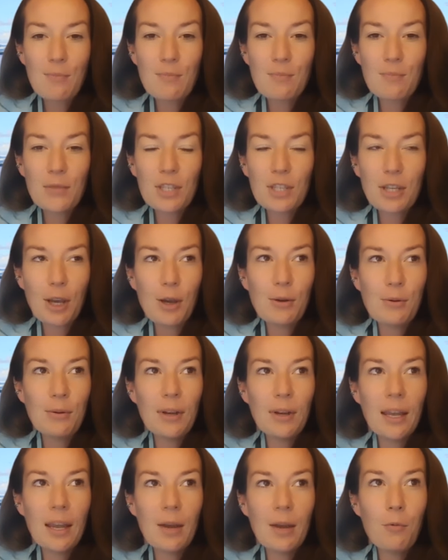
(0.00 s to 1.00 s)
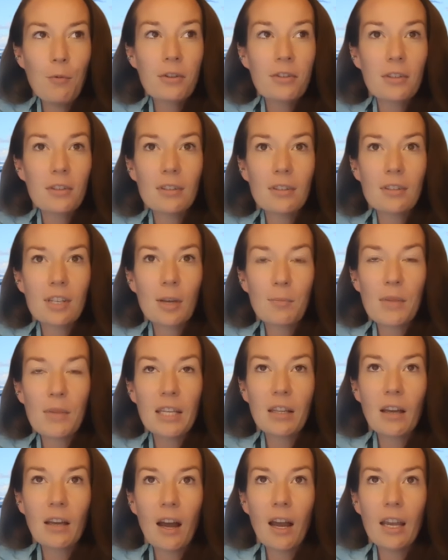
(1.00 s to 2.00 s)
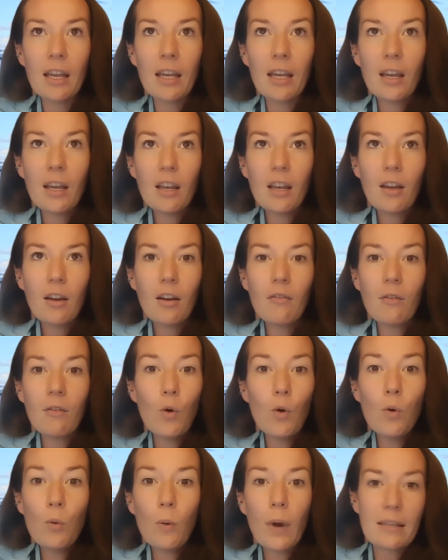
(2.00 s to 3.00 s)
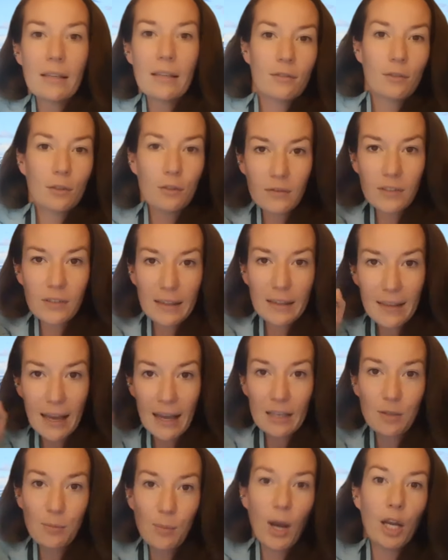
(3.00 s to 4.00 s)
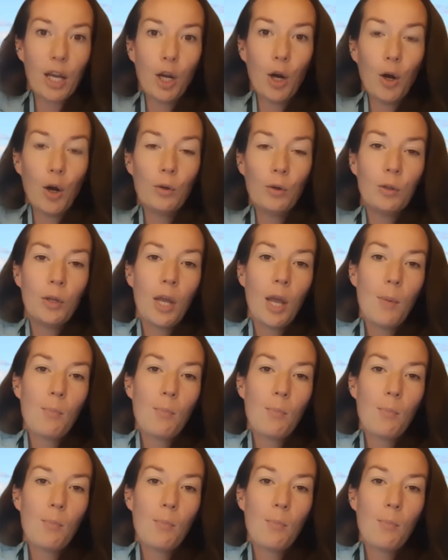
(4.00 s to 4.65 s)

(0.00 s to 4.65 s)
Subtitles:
So it wasn't something that I have always sort of said, that's my goal,